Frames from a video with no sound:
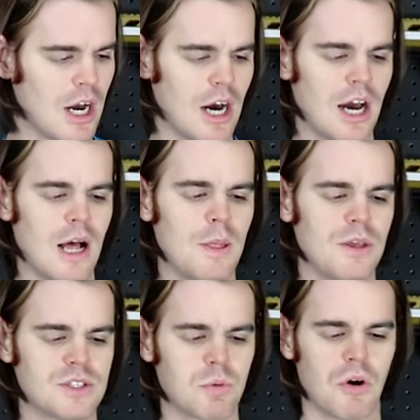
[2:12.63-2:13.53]
Uh, and
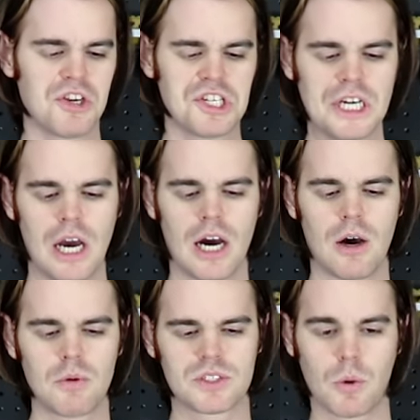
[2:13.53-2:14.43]
this one
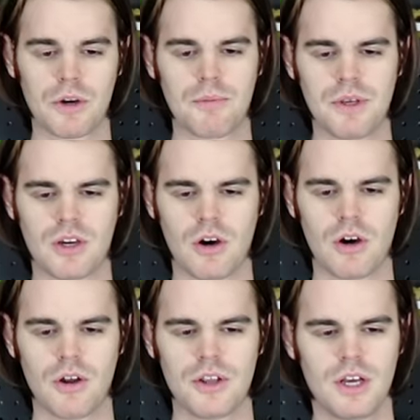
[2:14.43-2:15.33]
uh, was going to be
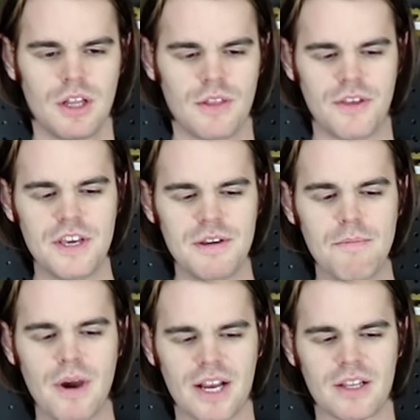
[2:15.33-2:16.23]
called the
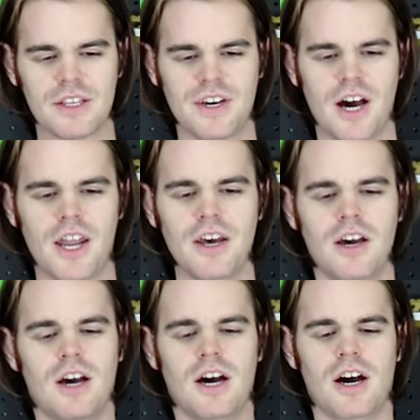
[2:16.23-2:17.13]
Megalodon,
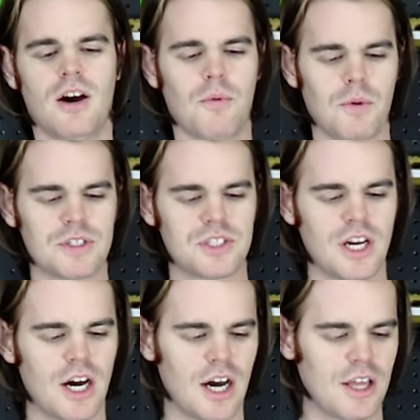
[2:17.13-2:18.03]
uh, which
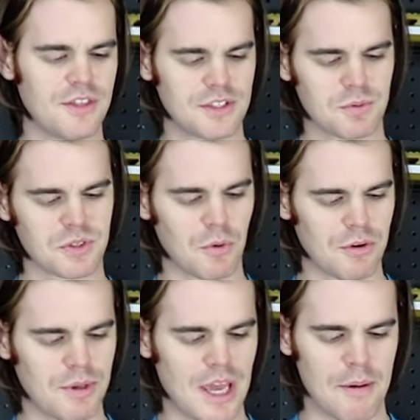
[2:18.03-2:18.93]
uh, this was going
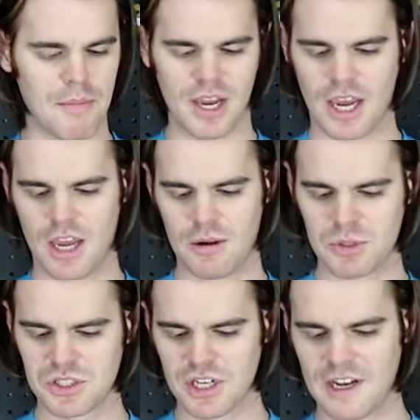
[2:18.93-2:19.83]
to be a Mega
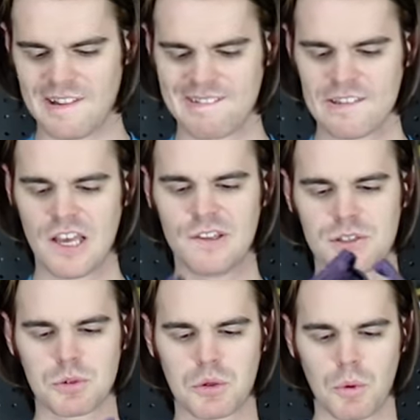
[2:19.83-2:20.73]
Hammer Shot, and
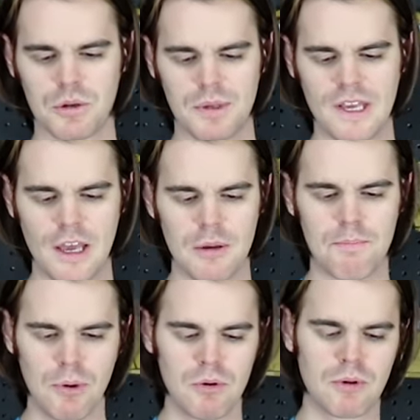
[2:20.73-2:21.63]
this was going to be a
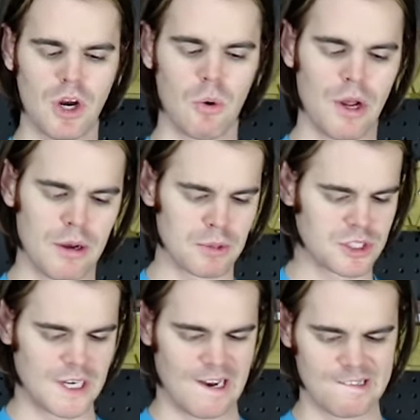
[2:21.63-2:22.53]
Boomco Hammer
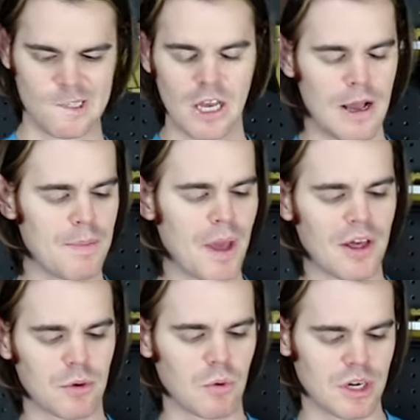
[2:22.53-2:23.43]
Shot. And
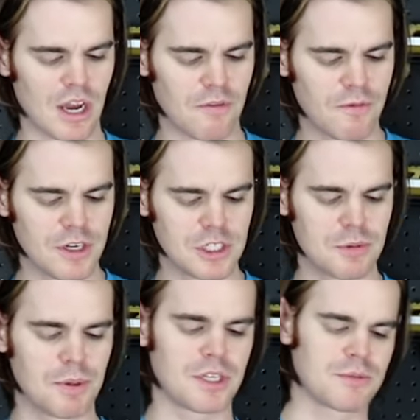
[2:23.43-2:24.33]
neither one got
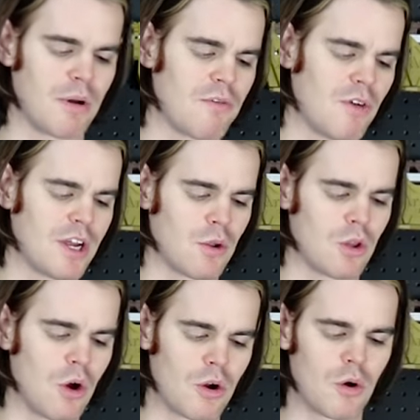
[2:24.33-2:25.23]
finished because my vinyl
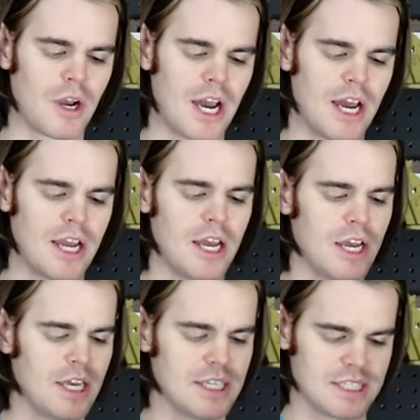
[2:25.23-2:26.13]
logo guy
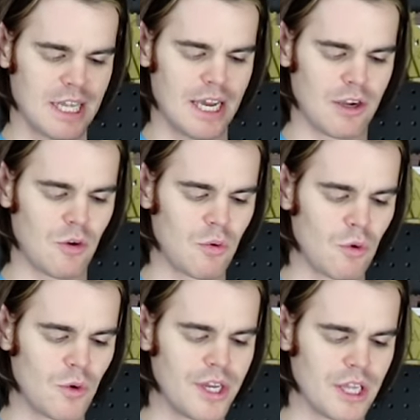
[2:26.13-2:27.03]
is like
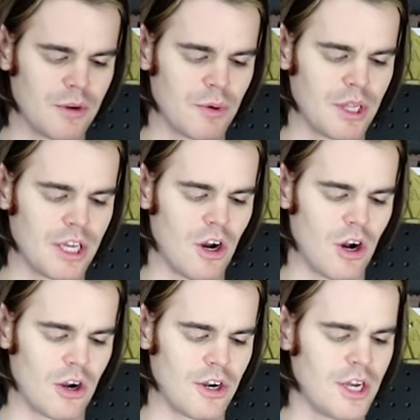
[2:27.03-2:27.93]
really, really
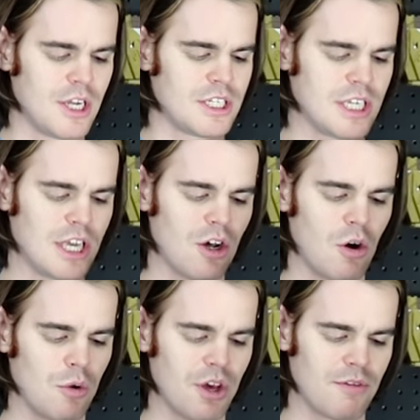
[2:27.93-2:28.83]
hard to get a
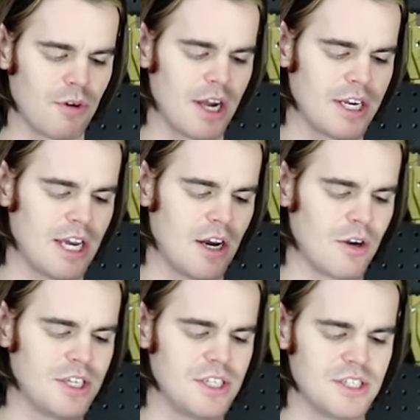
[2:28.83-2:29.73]
hold of right now.
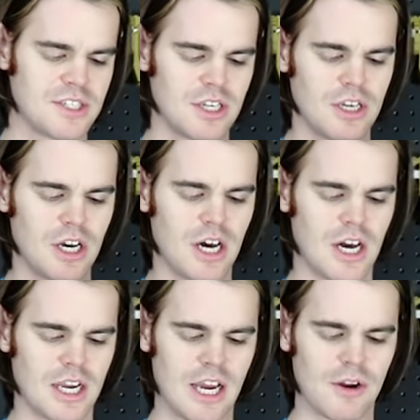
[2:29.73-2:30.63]
He's
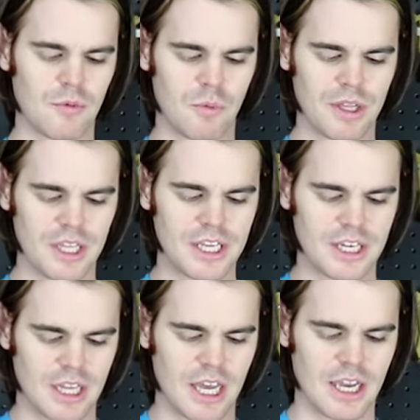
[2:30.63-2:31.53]
uh, gotten really
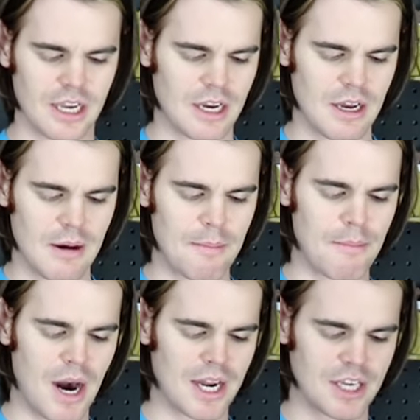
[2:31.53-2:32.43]
into like
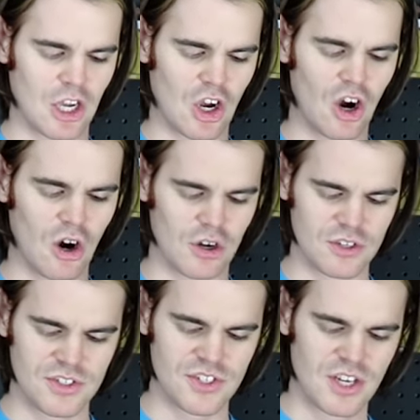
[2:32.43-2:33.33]
modding
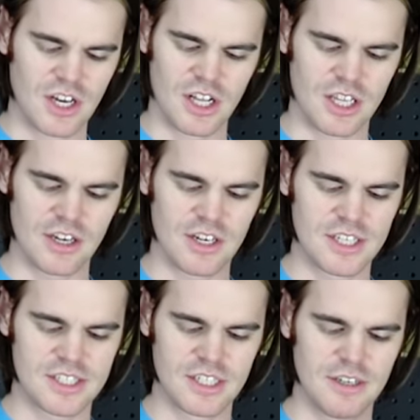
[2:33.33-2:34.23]
cars,
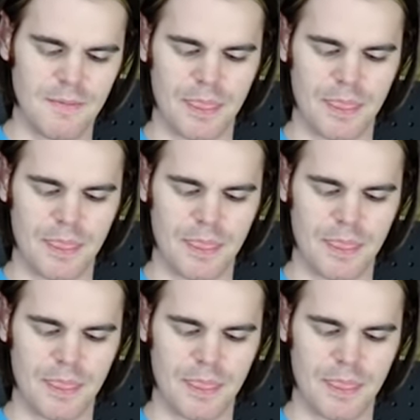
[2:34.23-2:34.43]
hilariously.